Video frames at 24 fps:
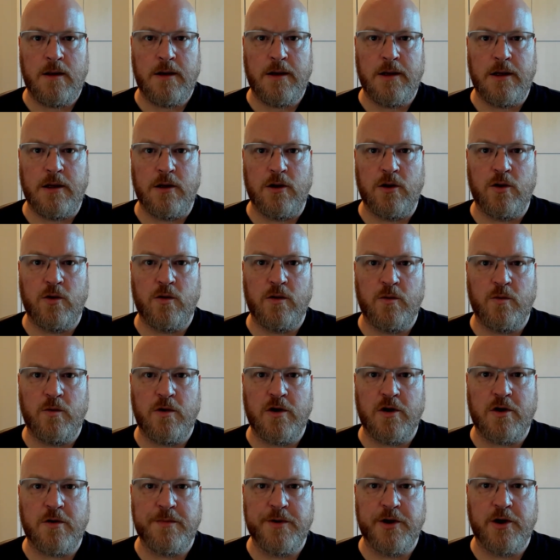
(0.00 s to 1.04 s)
Hello and
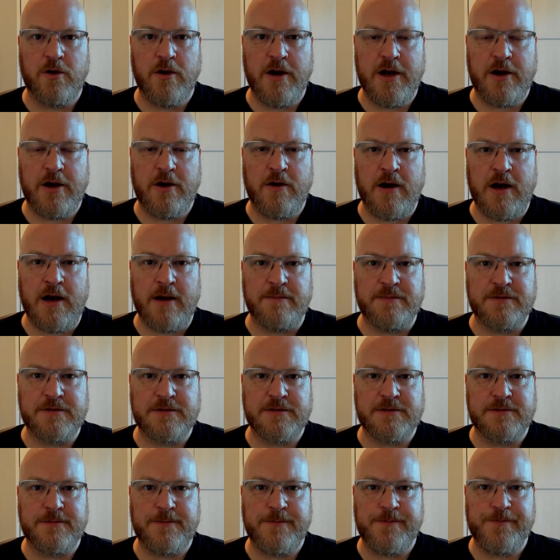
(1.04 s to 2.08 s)
welcome to Great
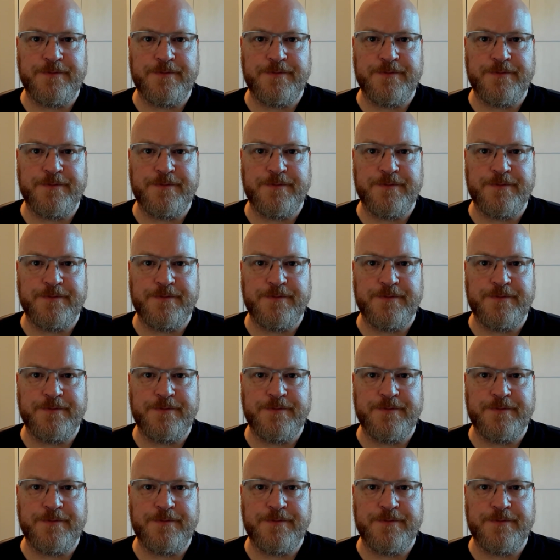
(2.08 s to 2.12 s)
Craps.